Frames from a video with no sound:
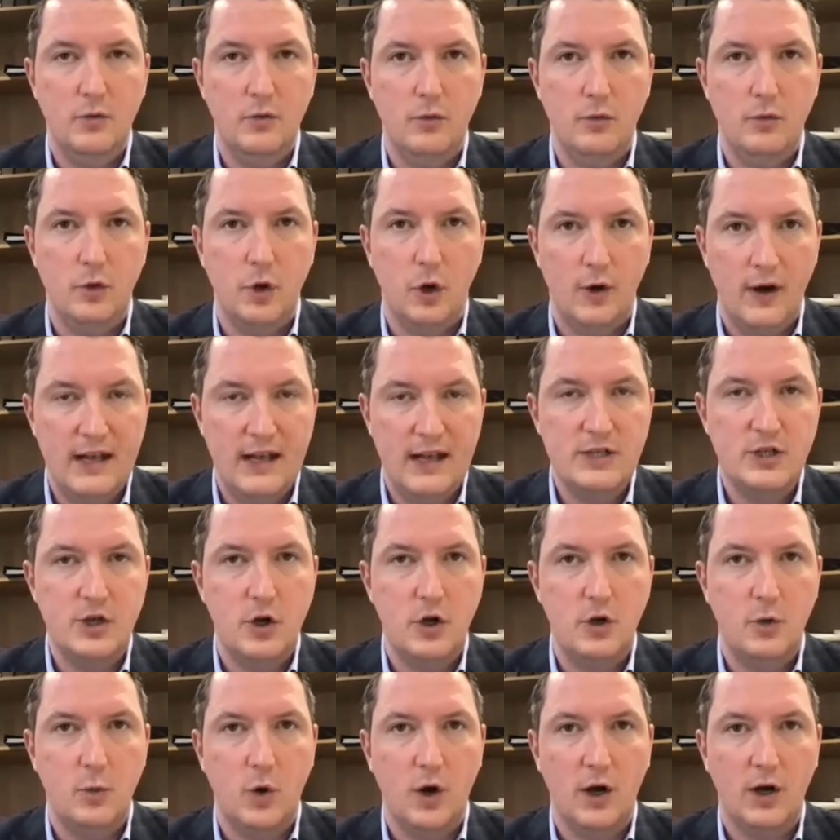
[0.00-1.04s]
there is
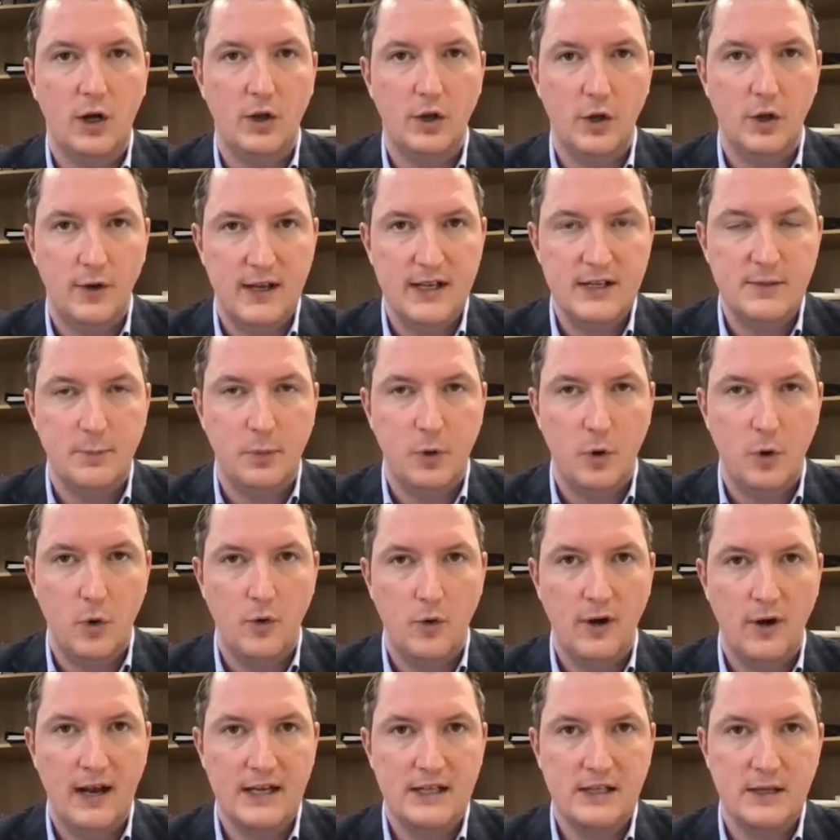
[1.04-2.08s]
good work and there is
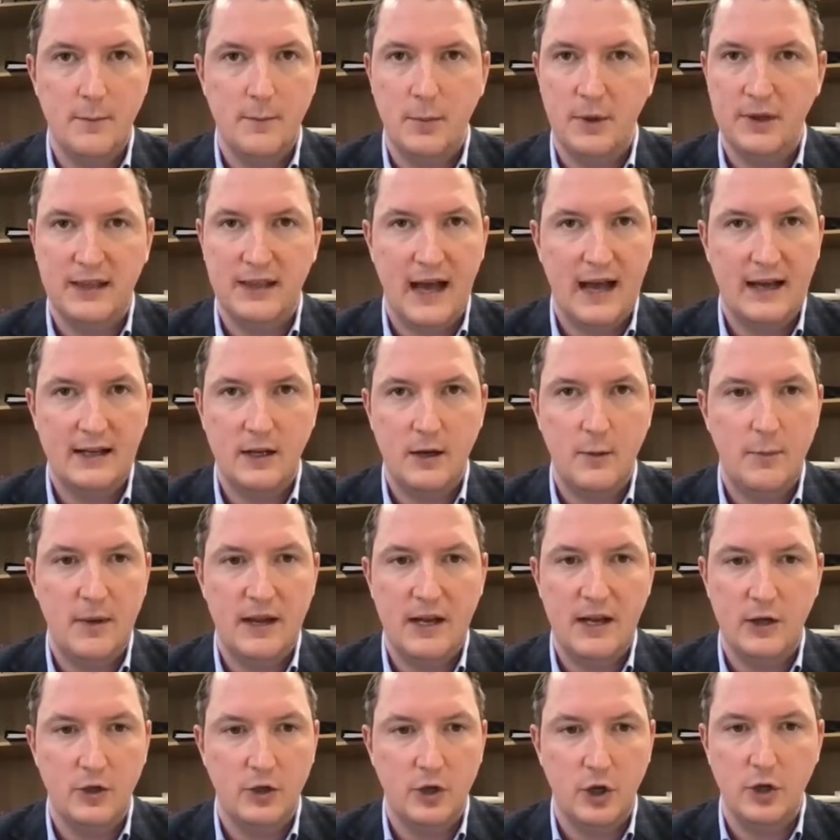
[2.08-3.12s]
progress, but that can be
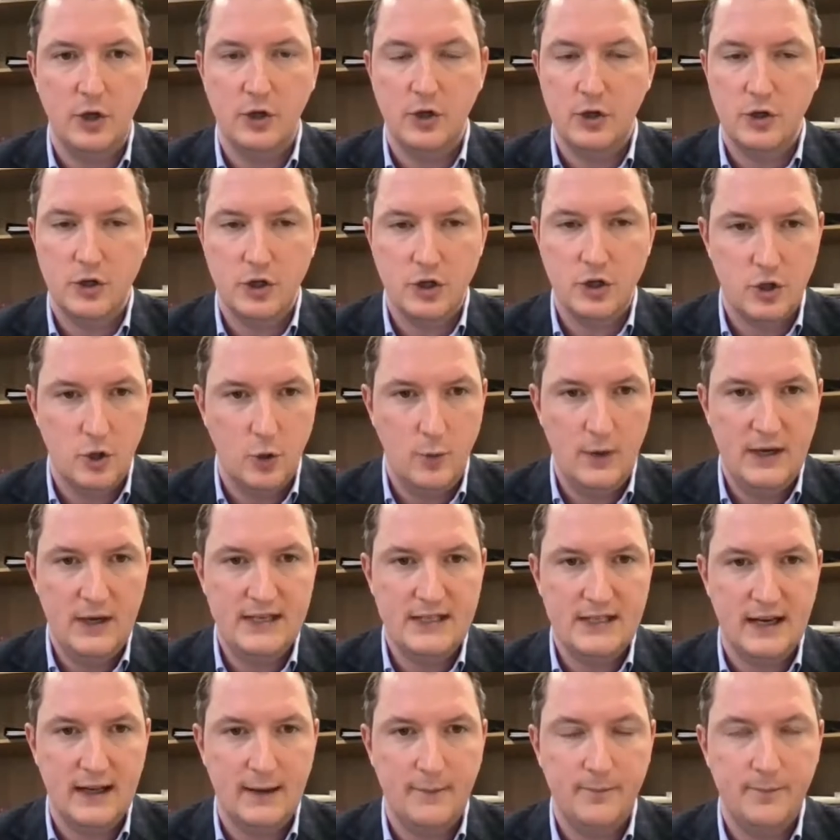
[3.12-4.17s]
undone so
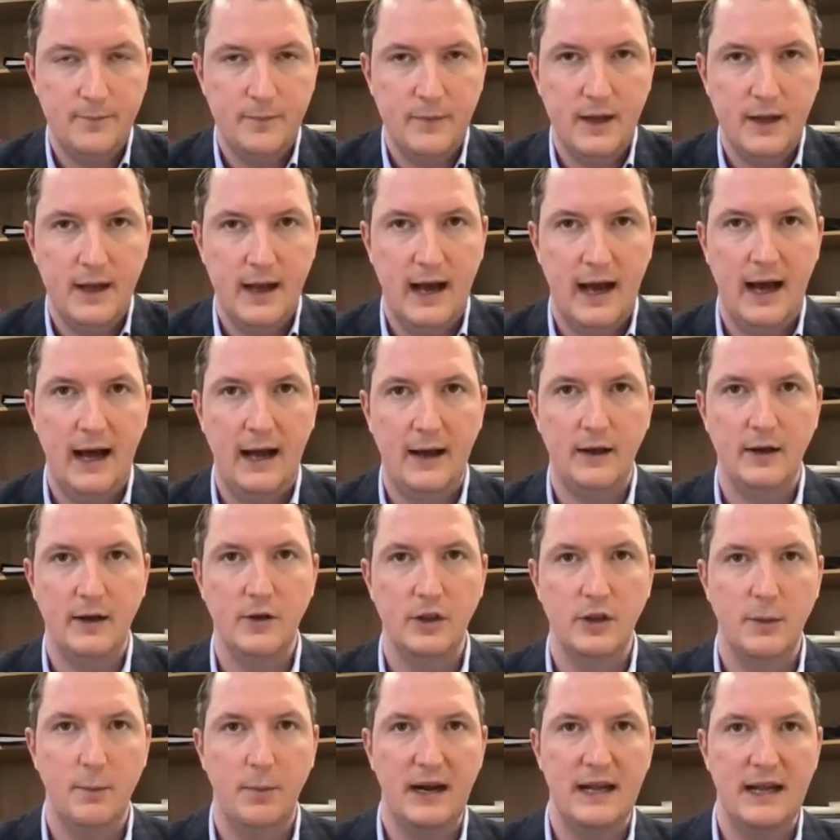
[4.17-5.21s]
easily. And
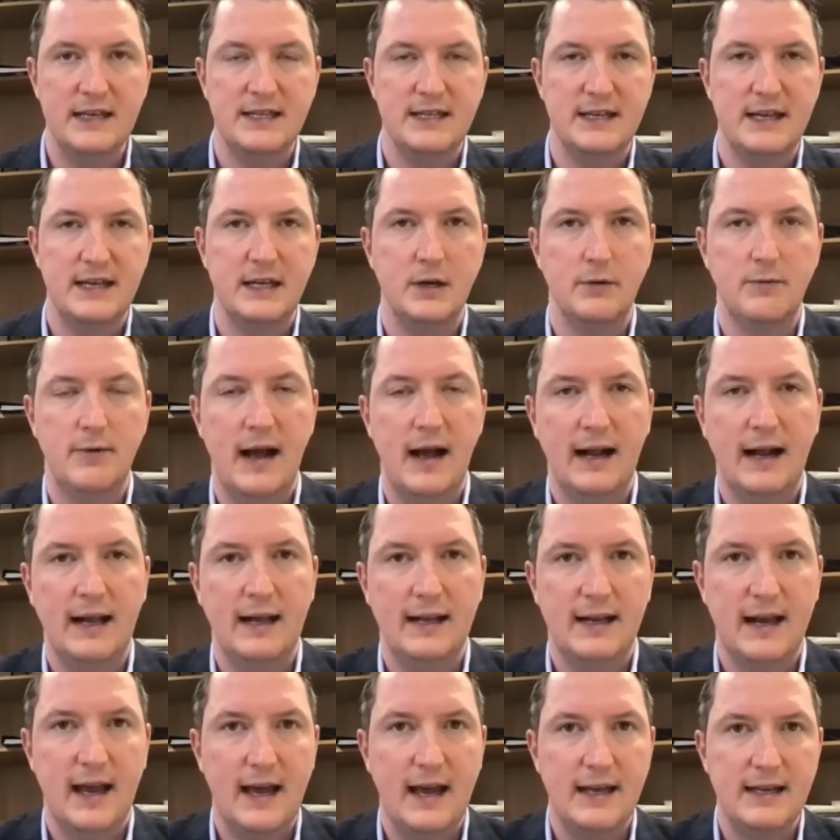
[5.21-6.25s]
the police need to
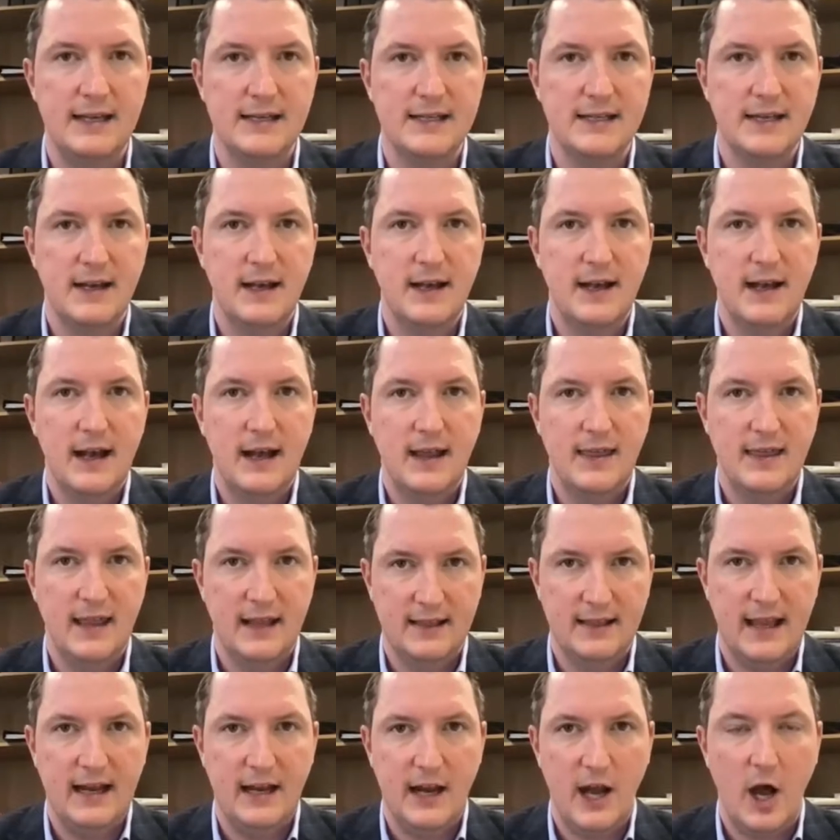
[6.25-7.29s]
recognise
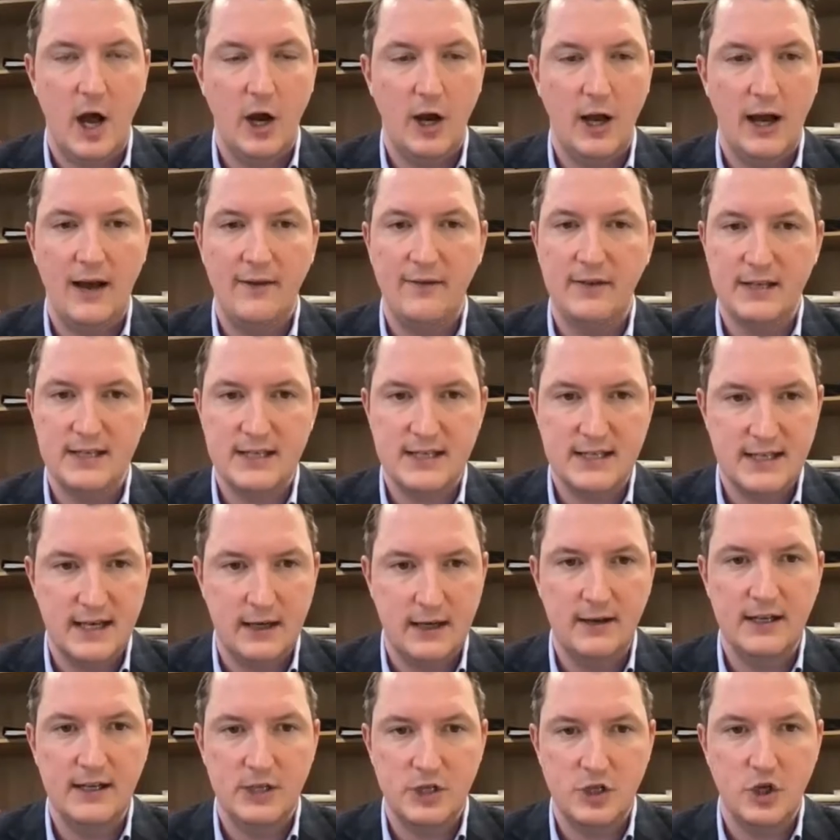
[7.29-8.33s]
that they now have a
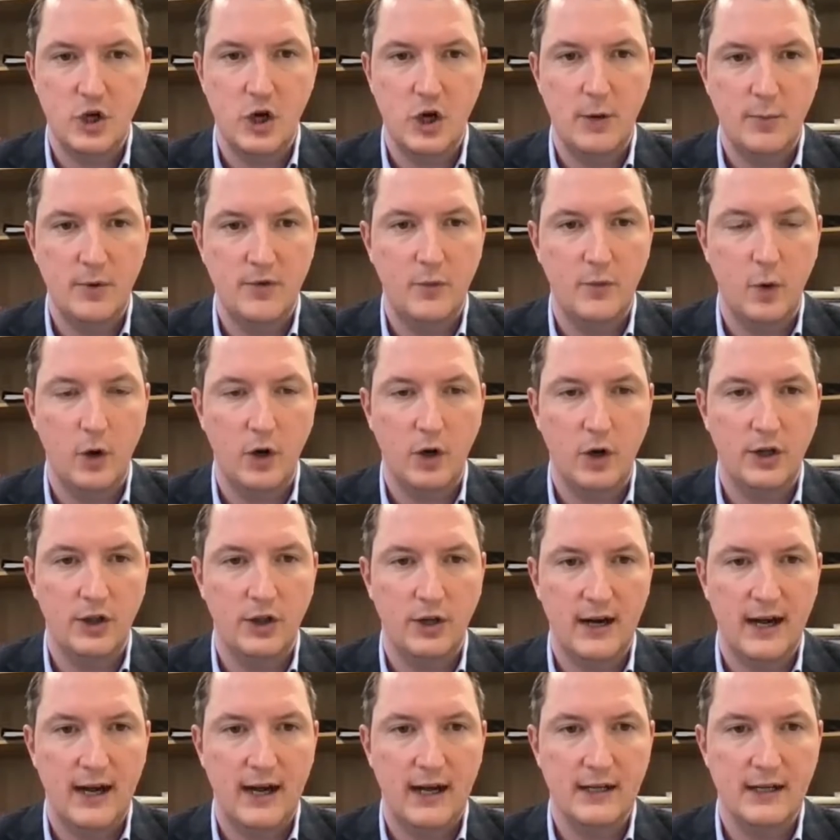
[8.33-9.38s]
serious job of work on their
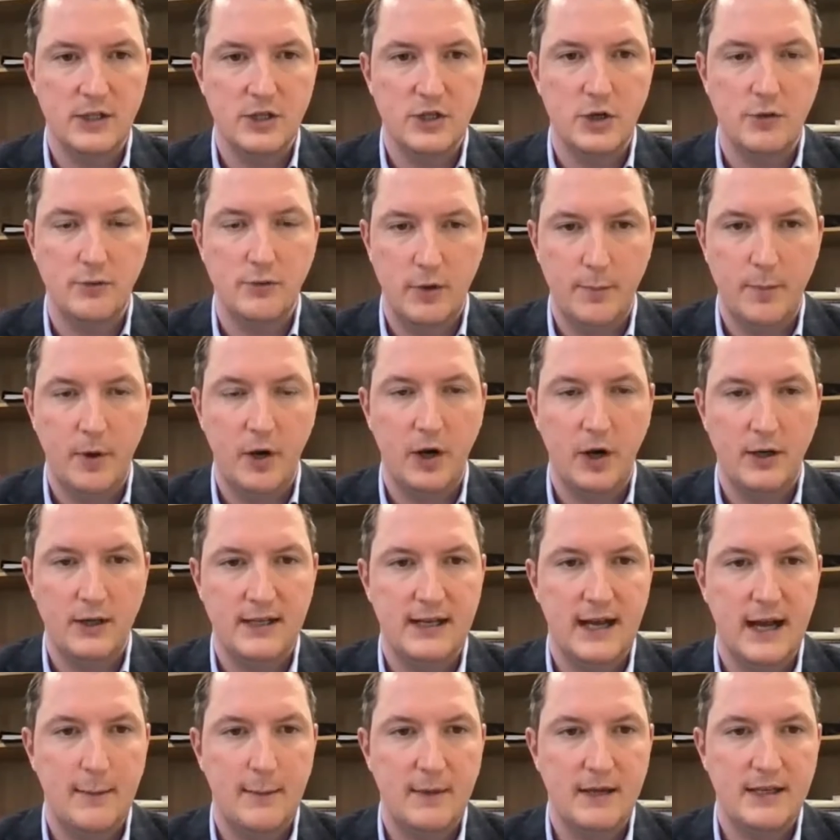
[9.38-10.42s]
hands to repair the
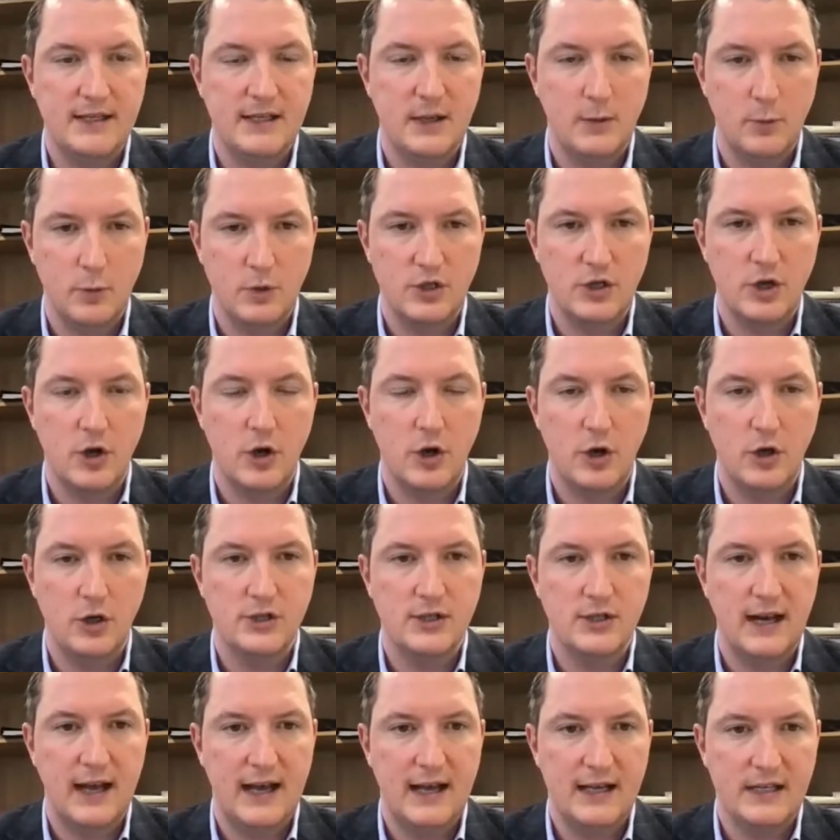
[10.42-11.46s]
damage that was
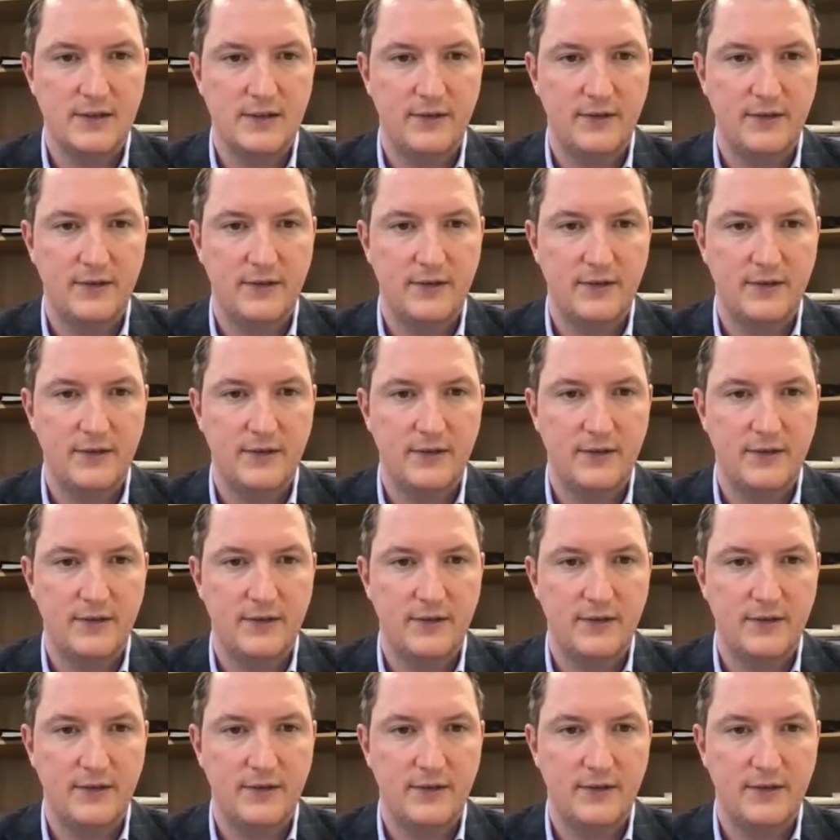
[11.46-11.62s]
caused last